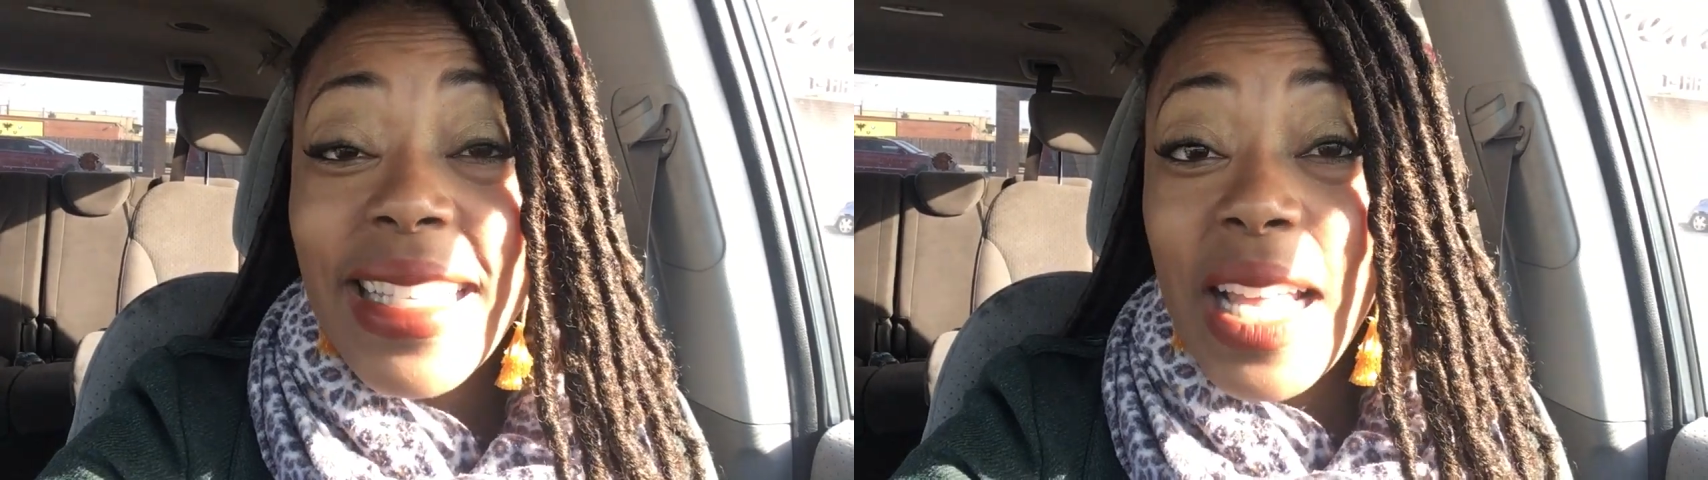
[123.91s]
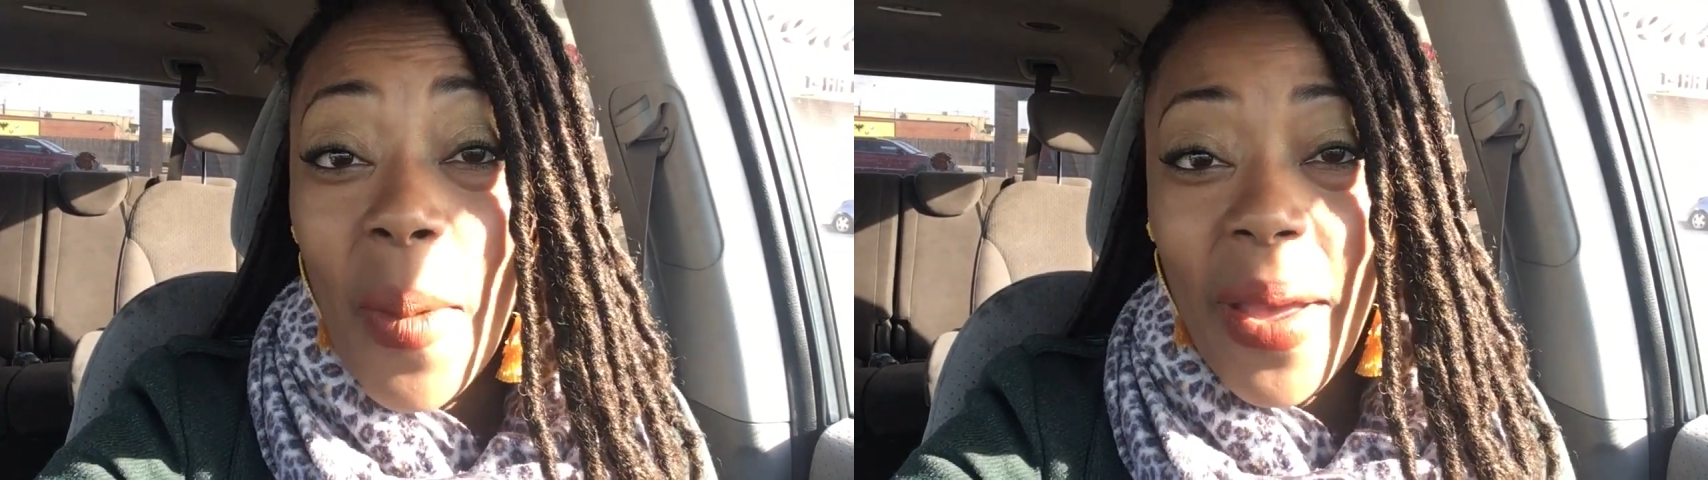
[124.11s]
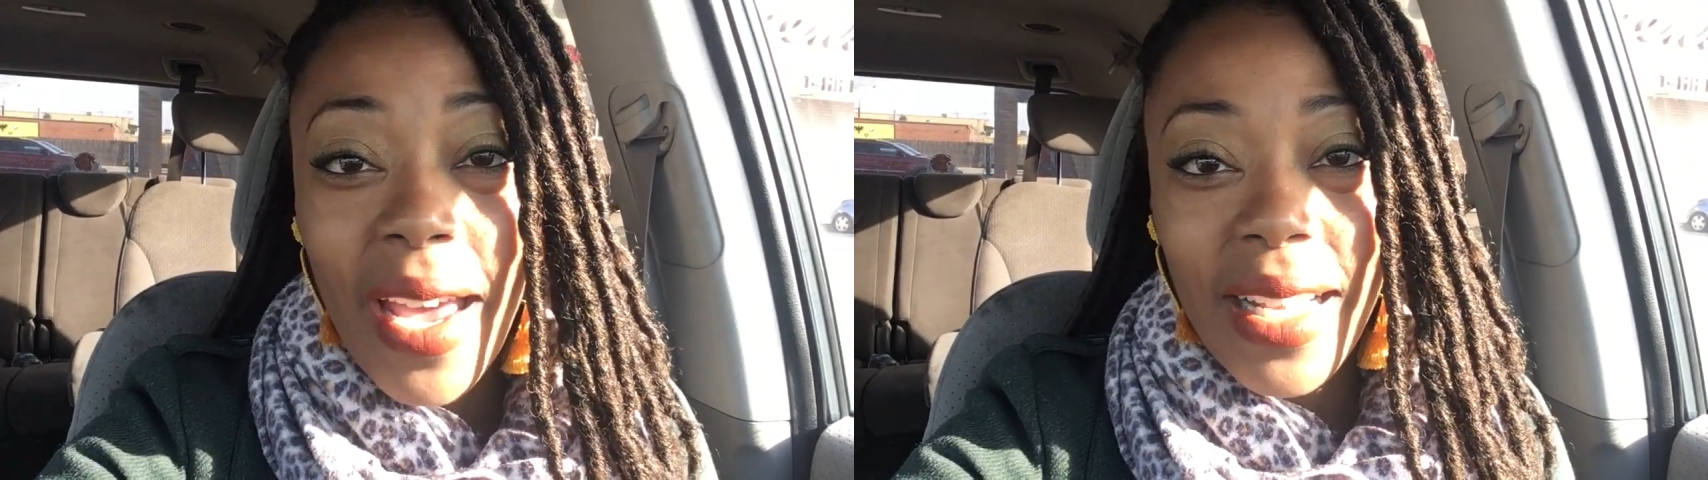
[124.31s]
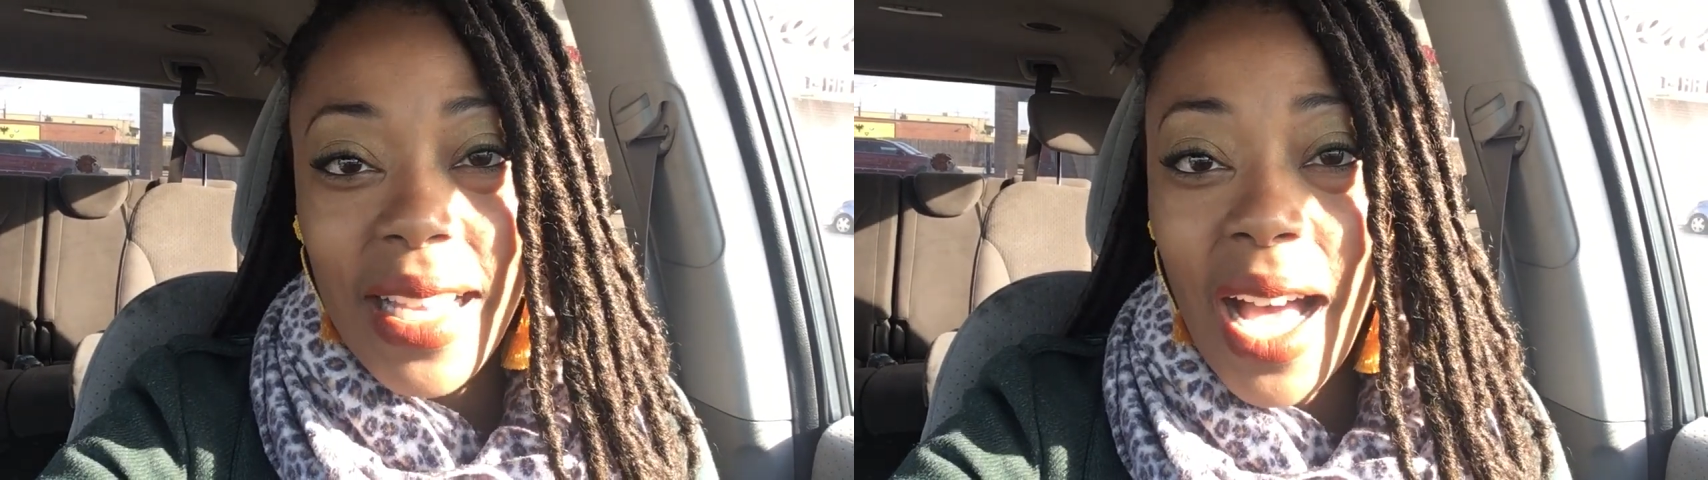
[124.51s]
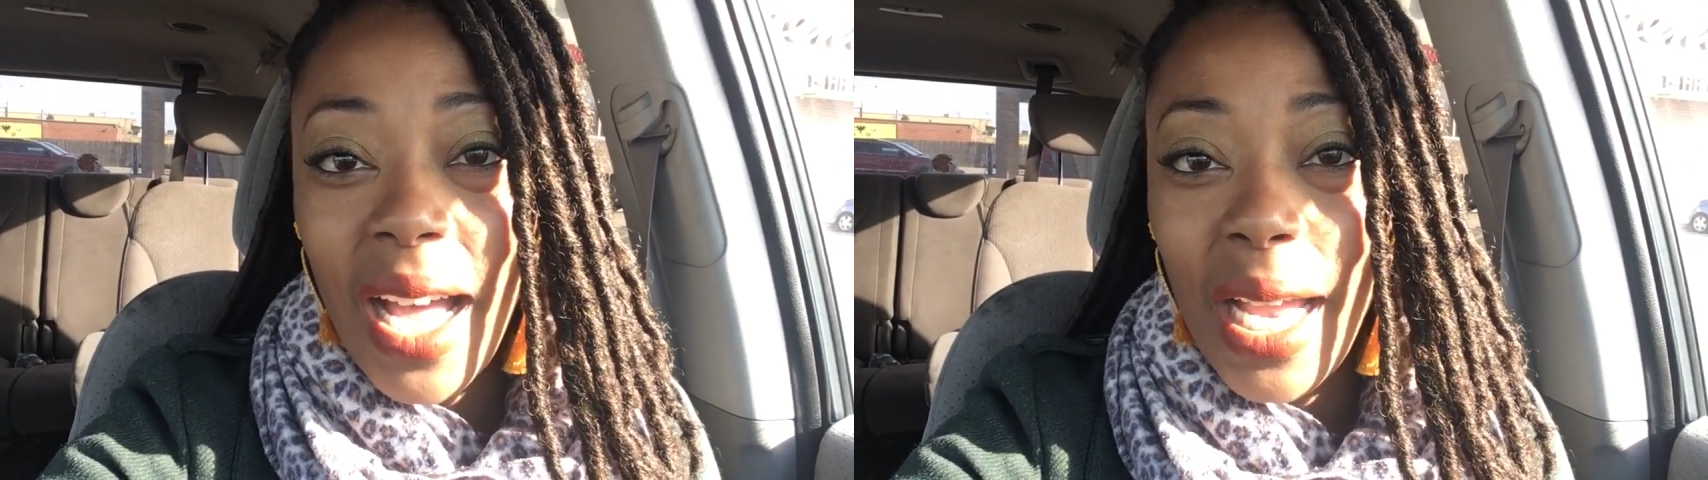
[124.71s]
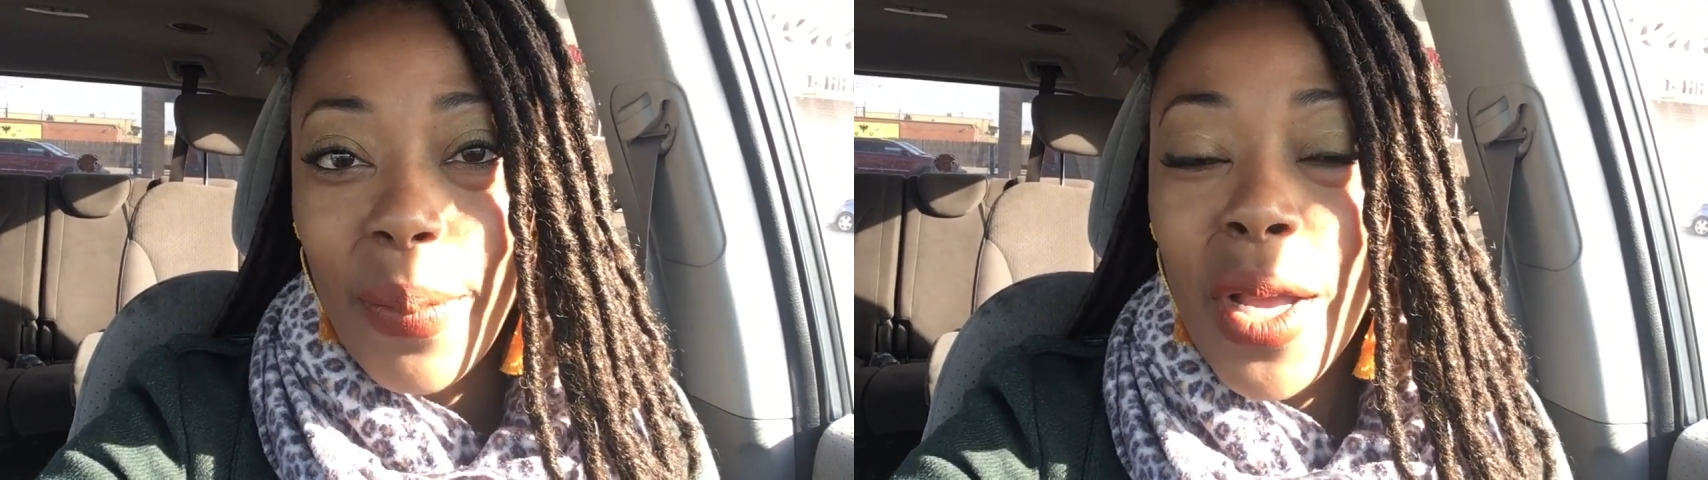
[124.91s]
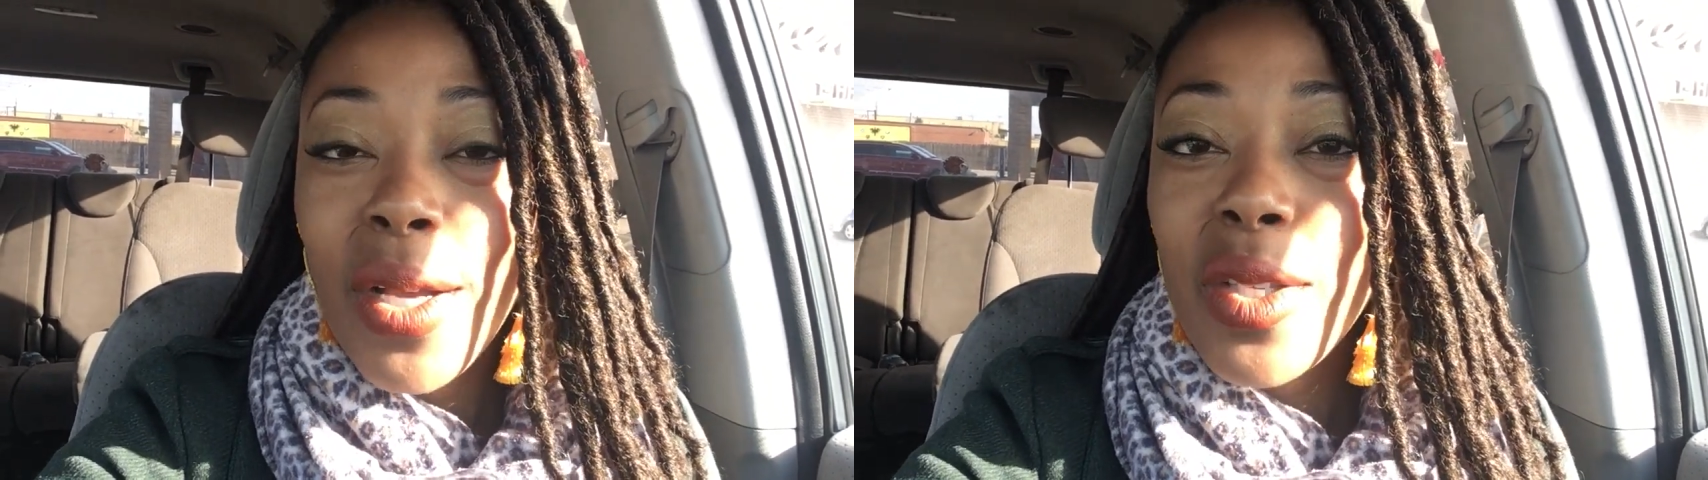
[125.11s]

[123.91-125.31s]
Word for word: step at a time,